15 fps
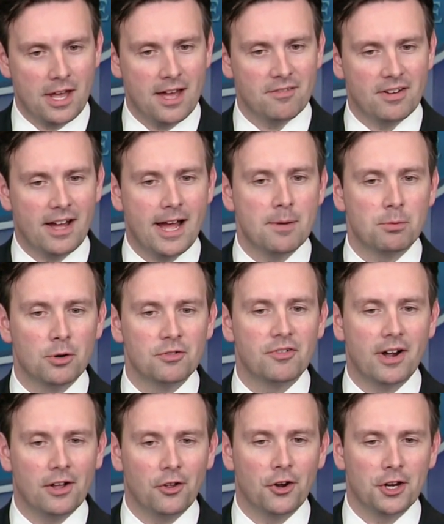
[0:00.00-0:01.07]
have a
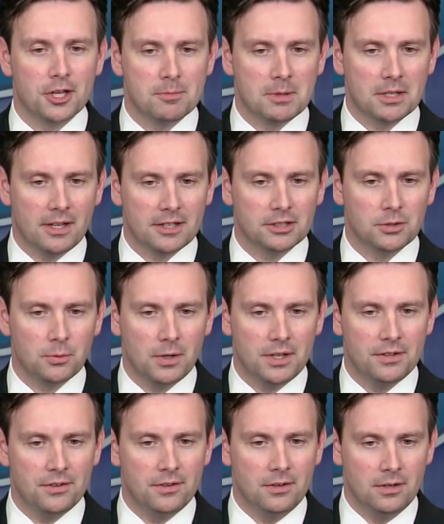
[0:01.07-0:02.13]
high-profile argument like the
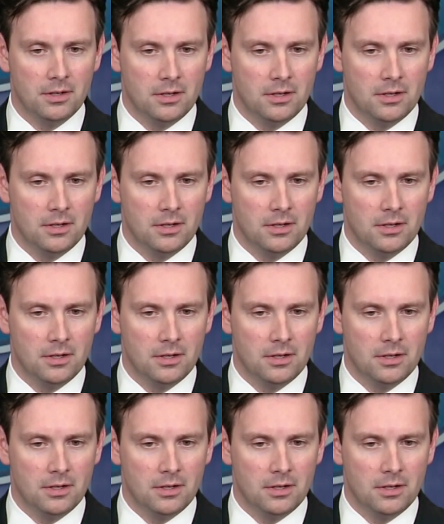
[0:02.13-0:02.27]
one,